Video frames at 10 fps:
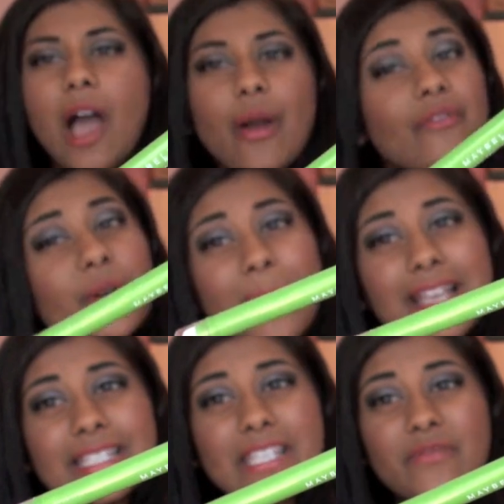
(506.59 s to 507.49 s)
However,
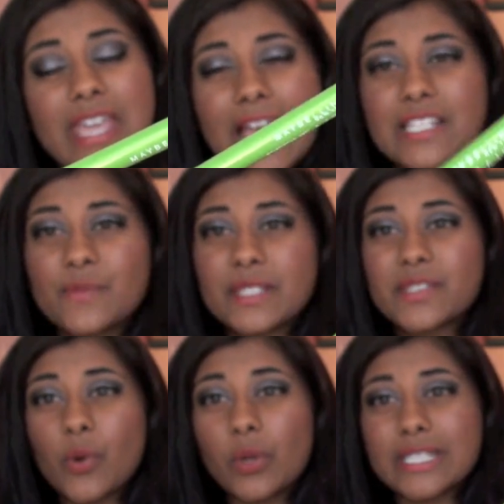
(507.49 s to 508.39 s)
my C V S was
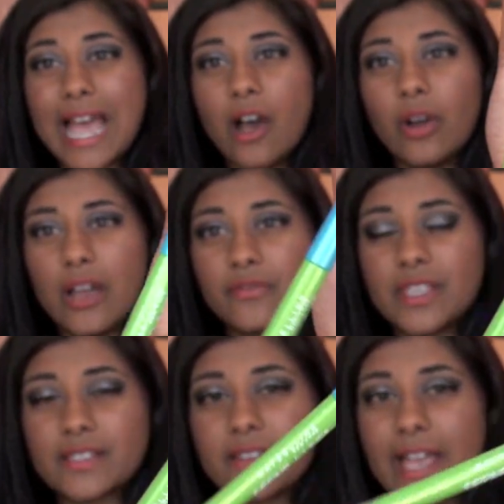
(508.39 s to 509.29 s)
sold out of
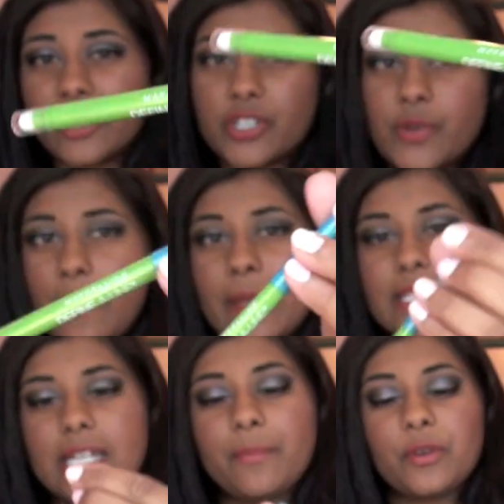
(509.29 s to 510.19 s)
this liner, so I
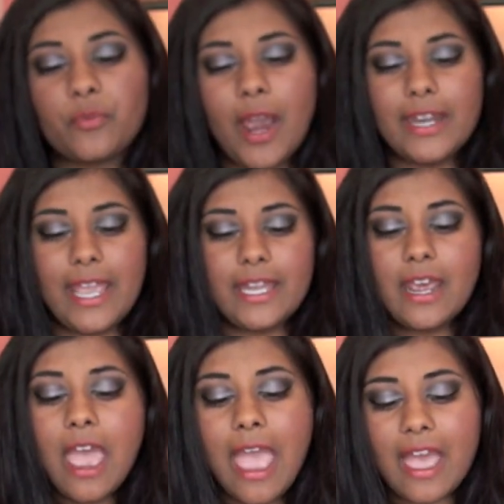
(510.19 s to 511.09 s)
picked it up at Rite Aid,